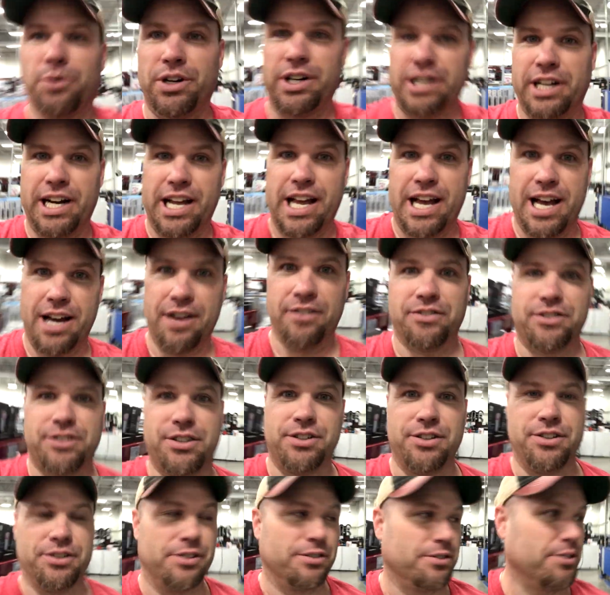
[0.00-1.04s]
we're gonna have
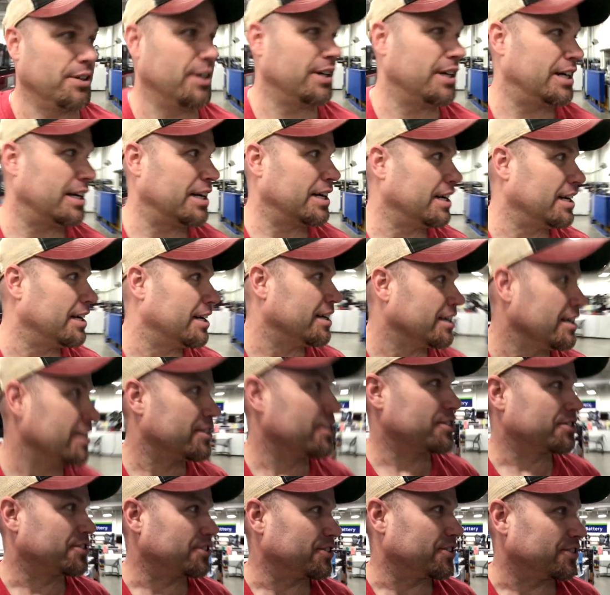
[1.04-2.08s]
to
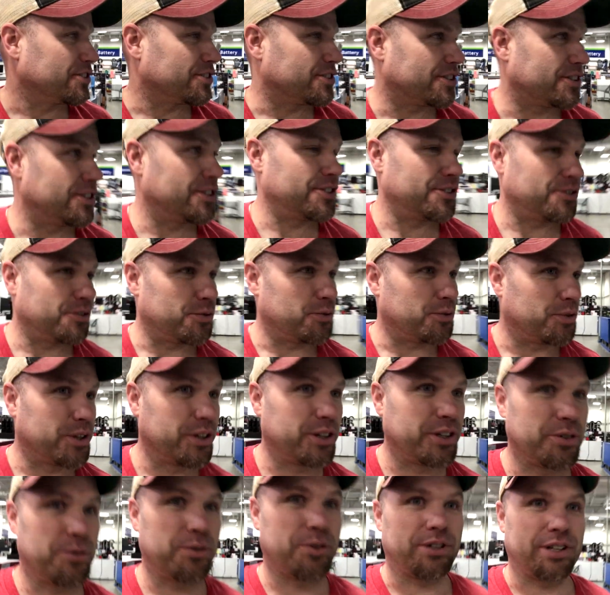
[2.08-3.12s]
search
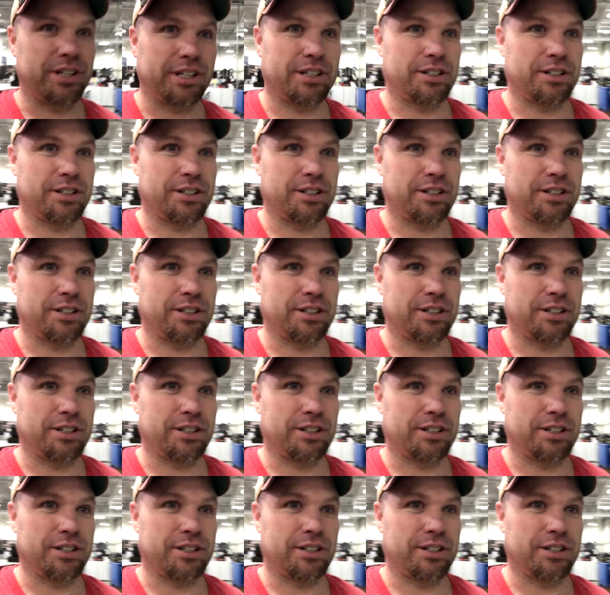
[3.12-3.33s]
really, really